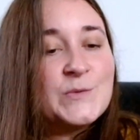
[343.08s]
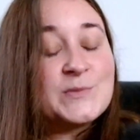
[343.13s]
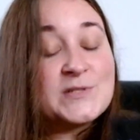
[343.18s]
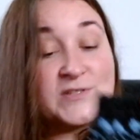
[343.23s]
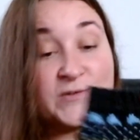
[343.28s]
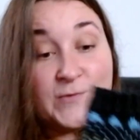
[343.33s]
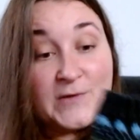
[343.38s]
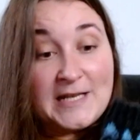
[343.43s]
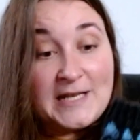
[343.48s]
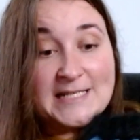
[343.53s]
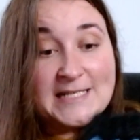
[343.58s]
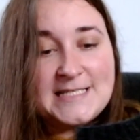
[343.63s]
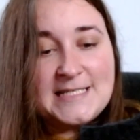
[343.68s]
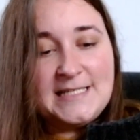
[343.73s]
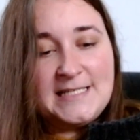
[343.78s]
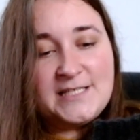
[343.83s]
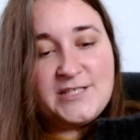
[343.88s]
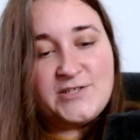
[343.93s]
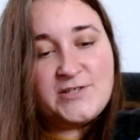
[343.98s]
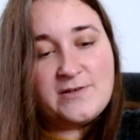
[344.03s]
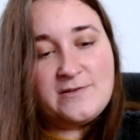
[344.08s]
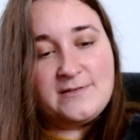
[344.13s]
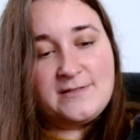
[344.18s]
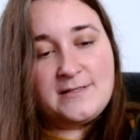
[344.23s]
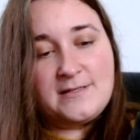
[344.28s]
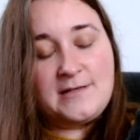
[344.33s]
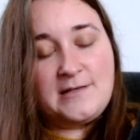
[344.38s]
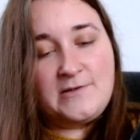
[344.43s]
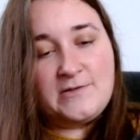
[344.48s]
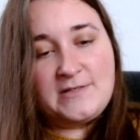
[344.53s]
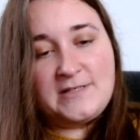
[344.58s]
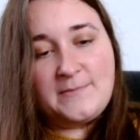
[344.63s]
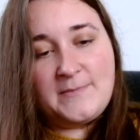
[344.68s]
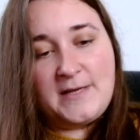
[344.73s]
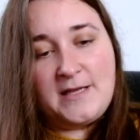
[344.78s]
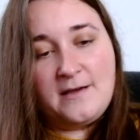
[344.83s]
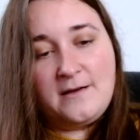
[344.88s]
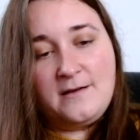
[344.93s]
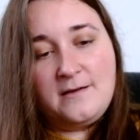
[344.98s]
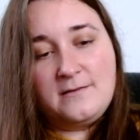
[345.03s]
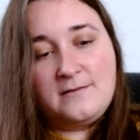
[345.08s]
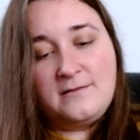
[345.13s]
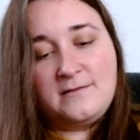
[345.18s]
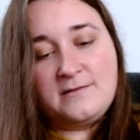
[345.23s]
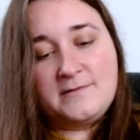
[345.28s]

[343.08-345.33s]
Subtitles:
But so when I did get chosen, I looked at my yarn.